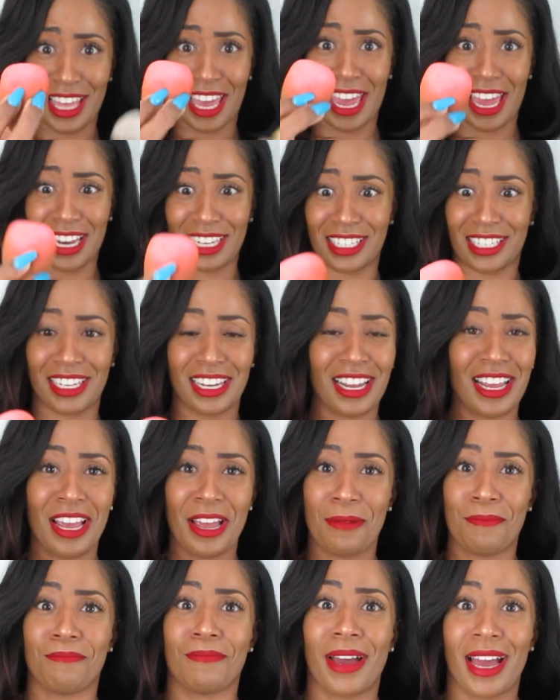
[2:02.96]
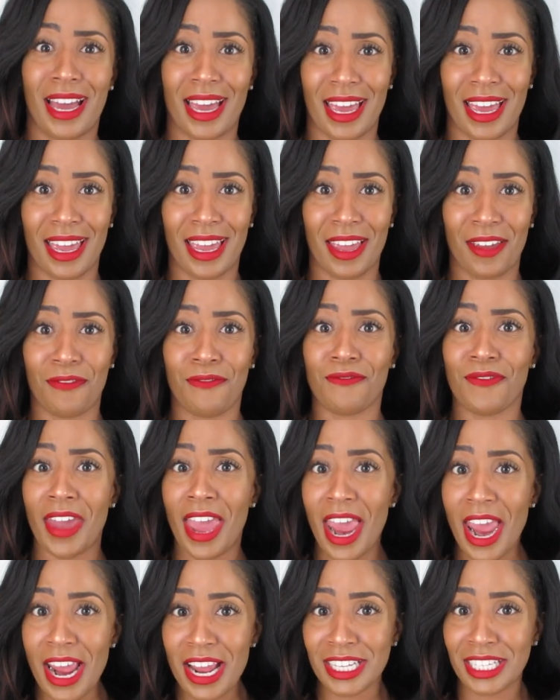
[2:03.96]
that my
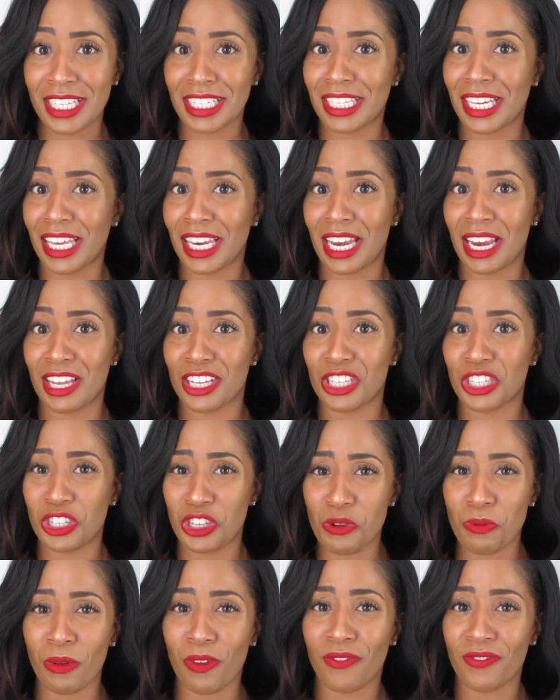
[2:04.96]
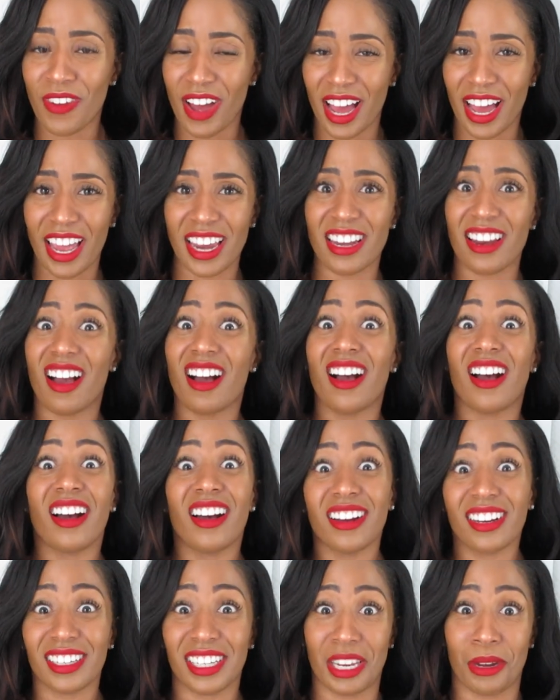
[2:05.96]
face is getting super fine,
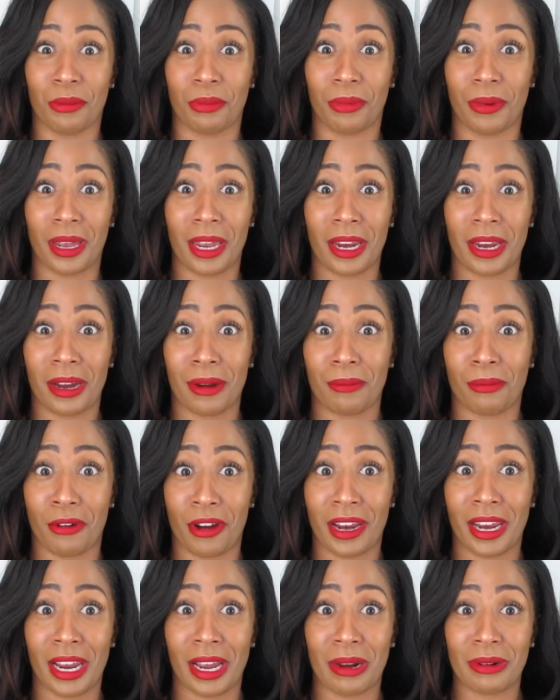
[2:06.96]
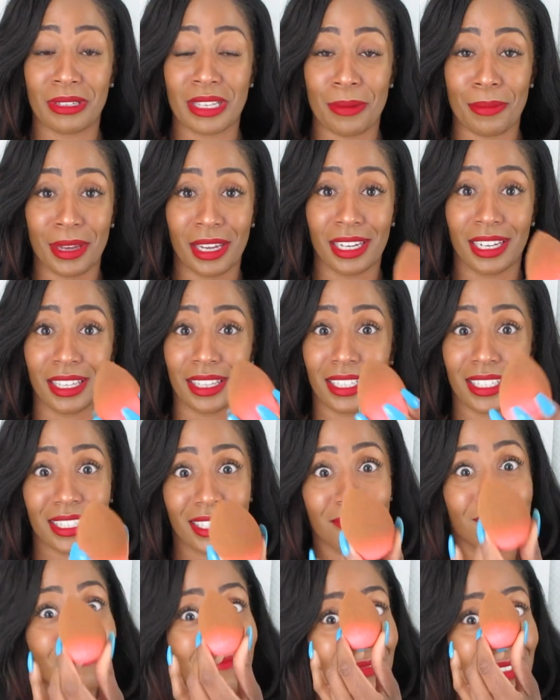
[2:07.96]
ugly breakouts? I mean, look at
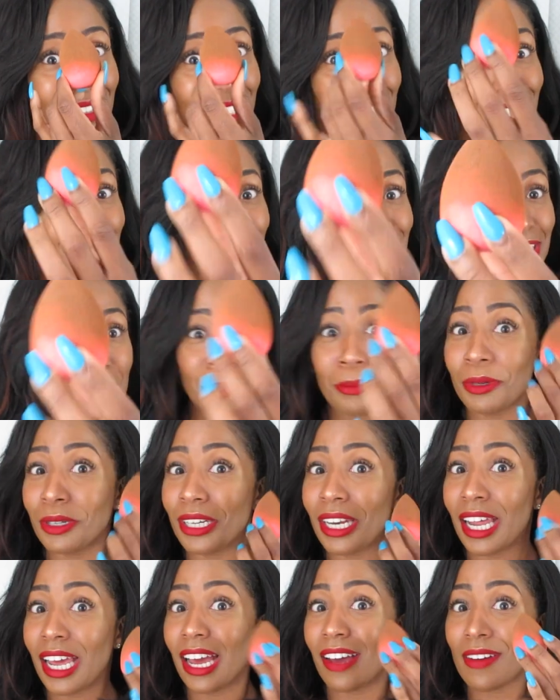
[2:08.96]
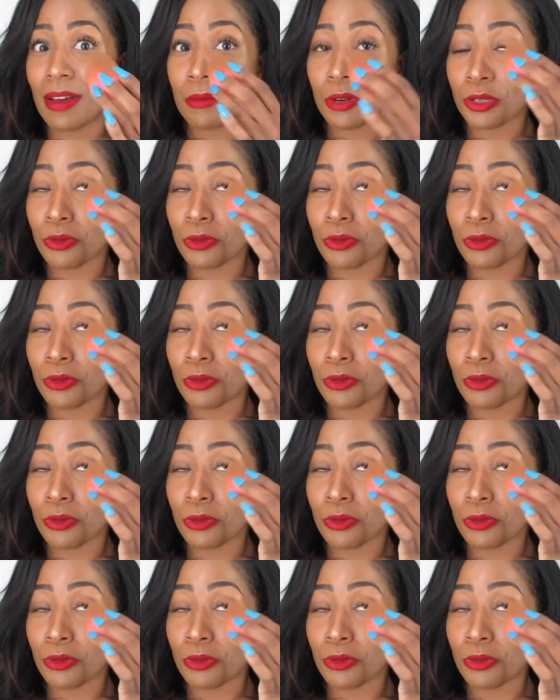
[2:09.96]
this. Come on now. I'm